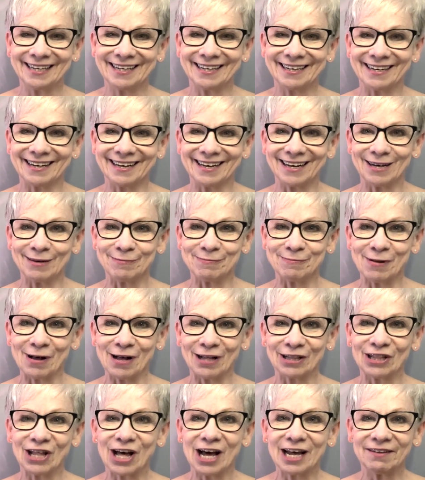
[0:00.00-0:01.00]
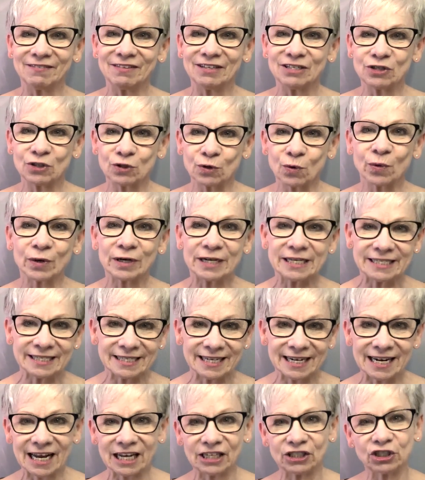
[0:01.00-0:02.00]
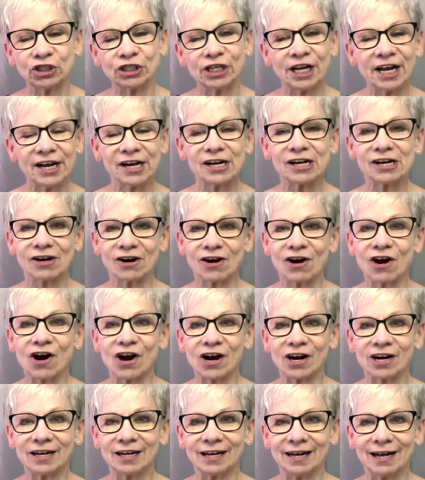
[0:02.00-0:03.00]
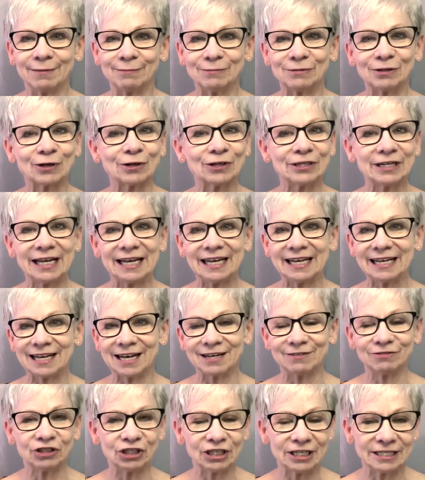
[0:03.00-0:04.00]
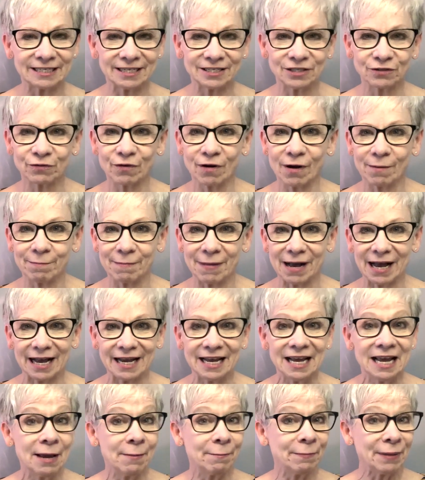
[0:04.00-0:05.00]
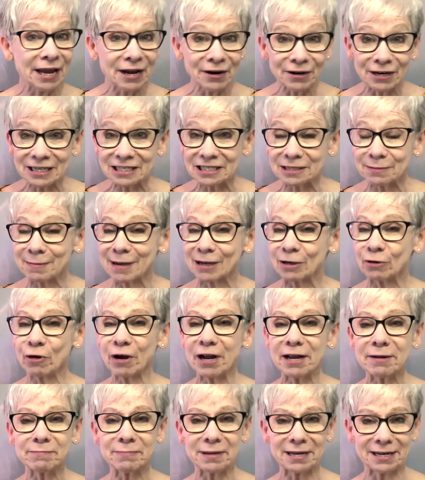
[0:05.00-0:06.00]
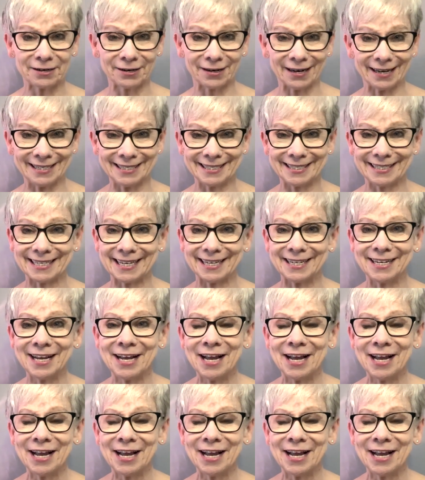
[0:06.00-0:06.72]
A lot of the stories that I share are learning of Jesus from my parents and my grandparents